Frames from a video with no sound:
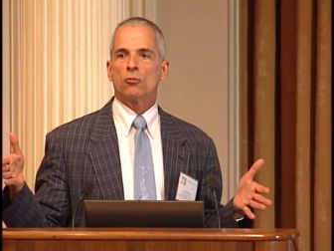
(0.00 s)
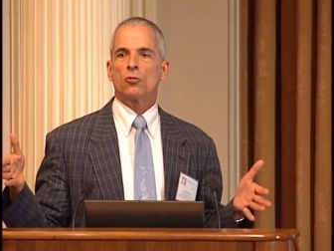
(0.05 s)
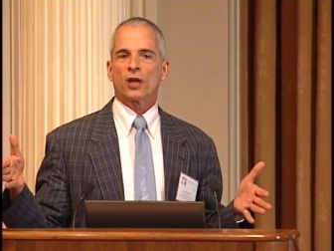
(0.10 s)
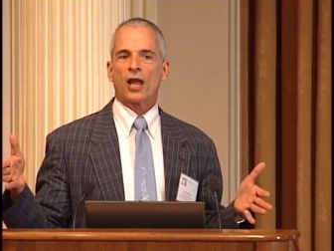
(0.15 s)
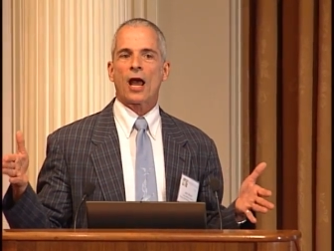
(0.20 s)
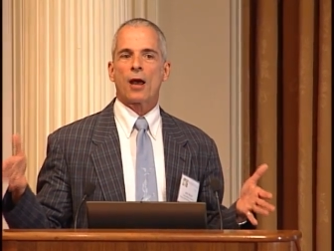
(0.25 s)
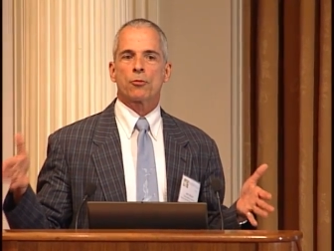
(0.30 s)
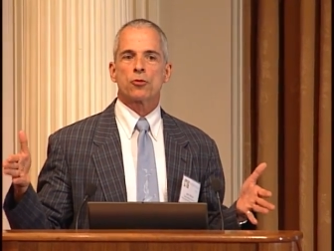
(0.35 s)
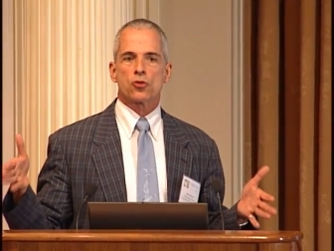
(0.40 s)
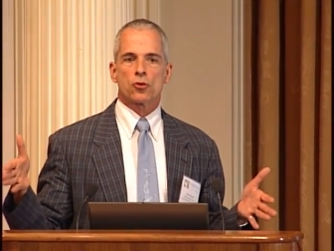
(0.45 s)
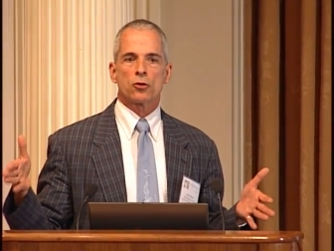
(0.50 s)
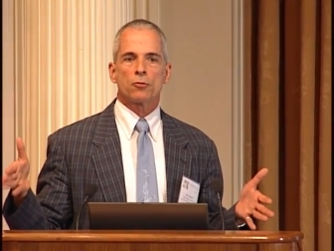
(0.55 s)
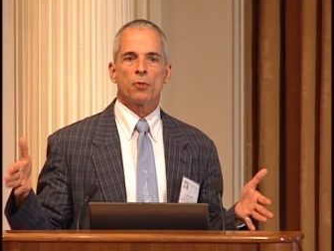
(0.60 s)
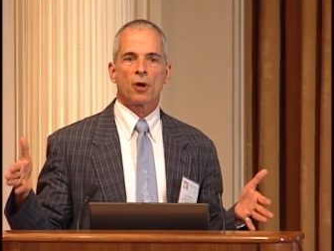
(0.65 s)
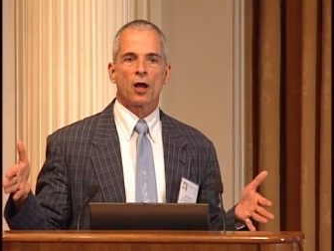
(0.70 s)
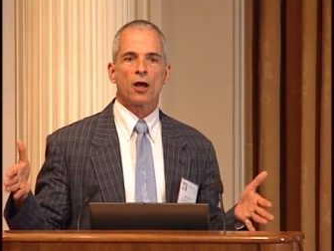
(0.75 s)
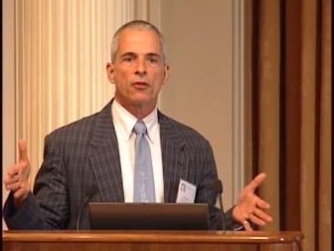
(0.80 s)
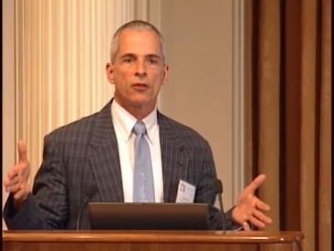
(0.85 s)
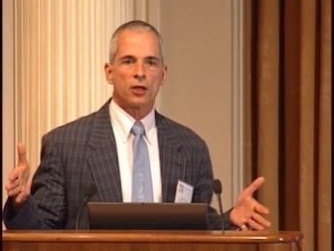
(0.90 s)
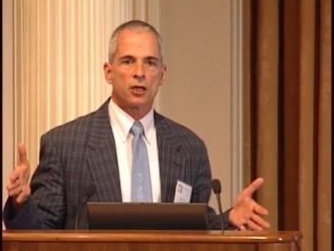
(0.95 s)
captured
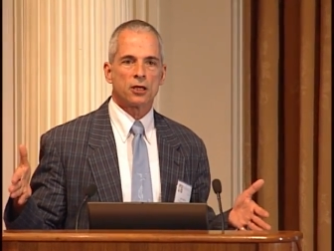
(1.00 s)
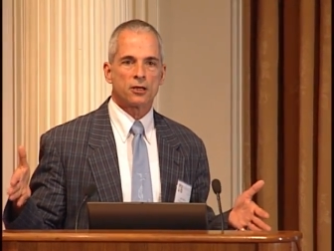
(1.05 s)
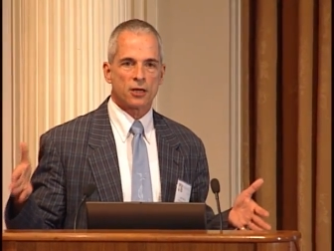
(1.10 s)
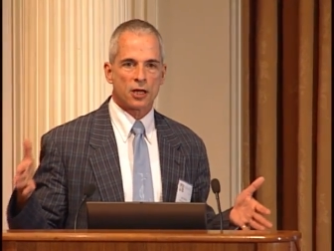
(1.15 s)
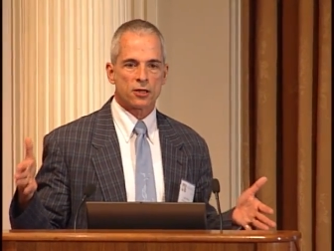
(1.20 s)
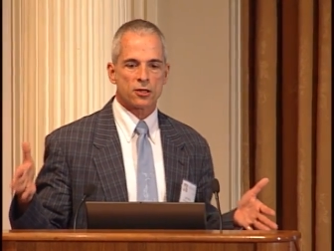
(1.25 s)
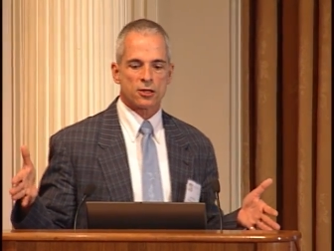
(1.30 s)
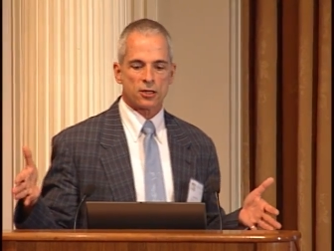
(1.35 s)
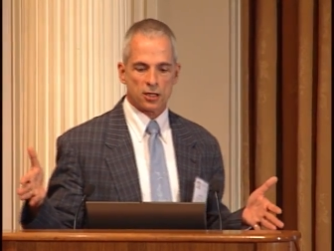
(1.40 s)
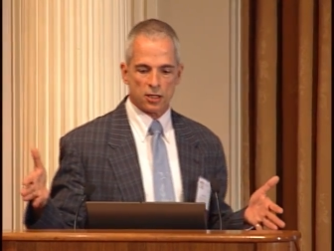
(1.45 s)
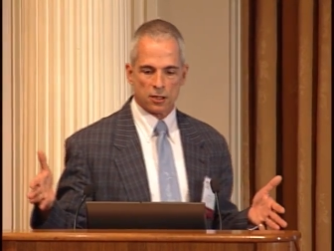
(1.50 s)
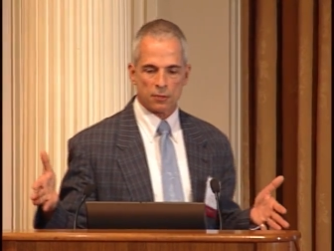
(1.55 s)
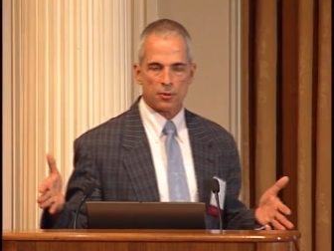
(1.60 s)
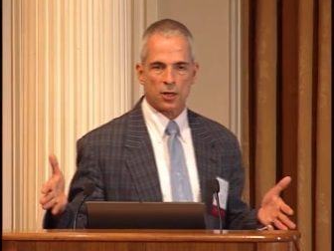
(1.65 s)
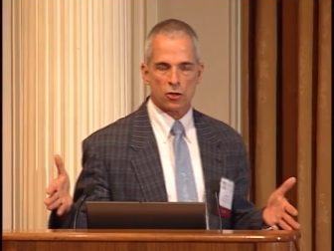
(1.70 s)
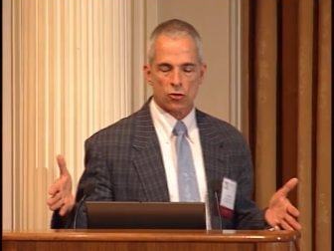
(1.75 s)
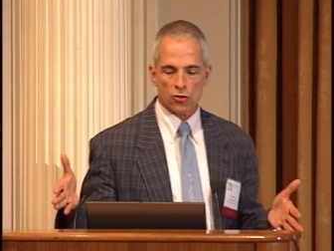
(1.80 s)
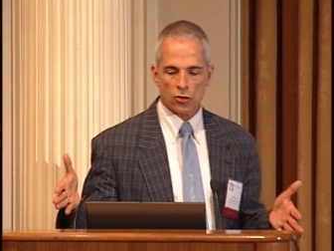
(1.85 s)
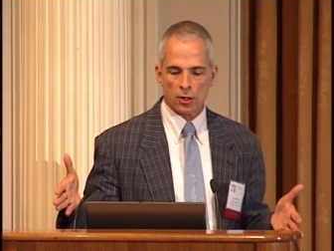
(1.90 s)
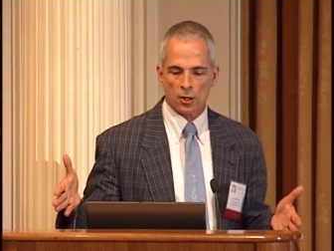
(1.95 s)
by the intensity
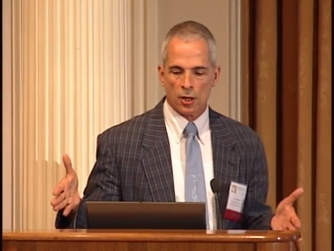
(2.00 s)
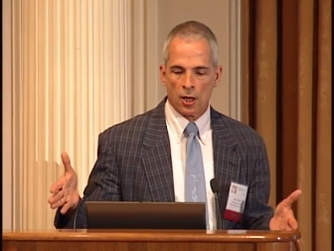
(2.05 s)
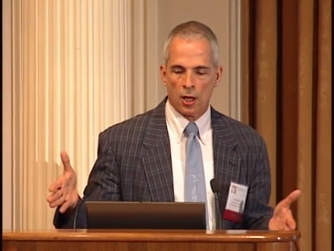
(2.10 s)
dimension.